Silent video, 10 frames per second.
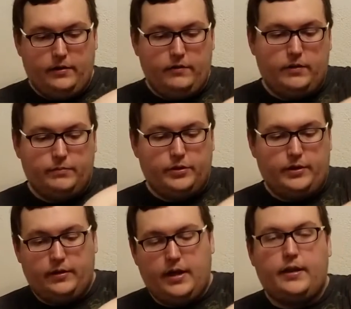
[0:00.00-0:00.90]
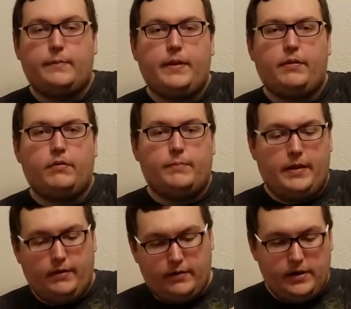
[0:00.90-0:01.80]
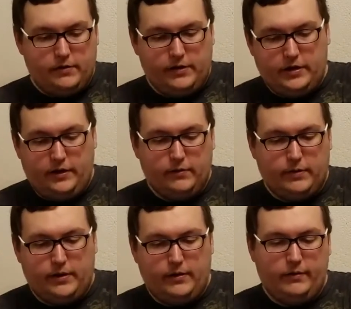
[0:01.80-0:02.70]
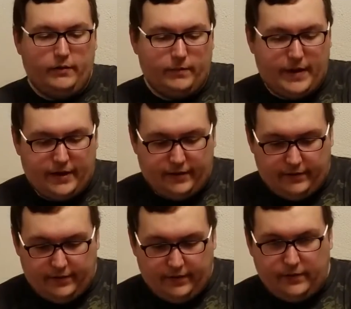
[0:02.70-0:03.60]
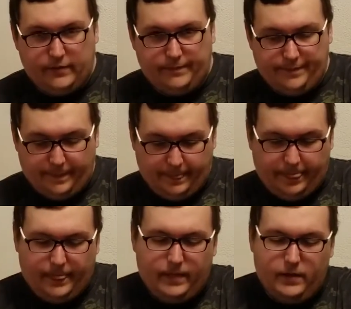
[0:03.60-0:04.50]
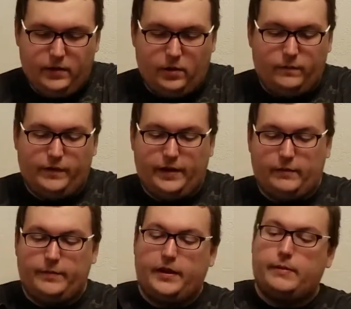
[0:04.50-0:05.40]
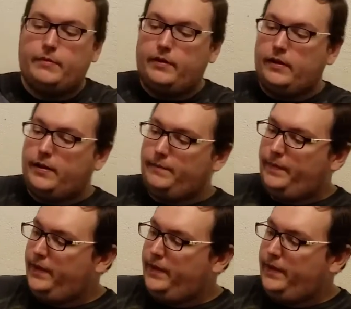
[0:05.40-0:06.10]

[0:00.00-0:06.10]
You can put, again, like pencils or pens in here in either one of these little spots. You can see them. Hopefully, I hope the camera's getting that.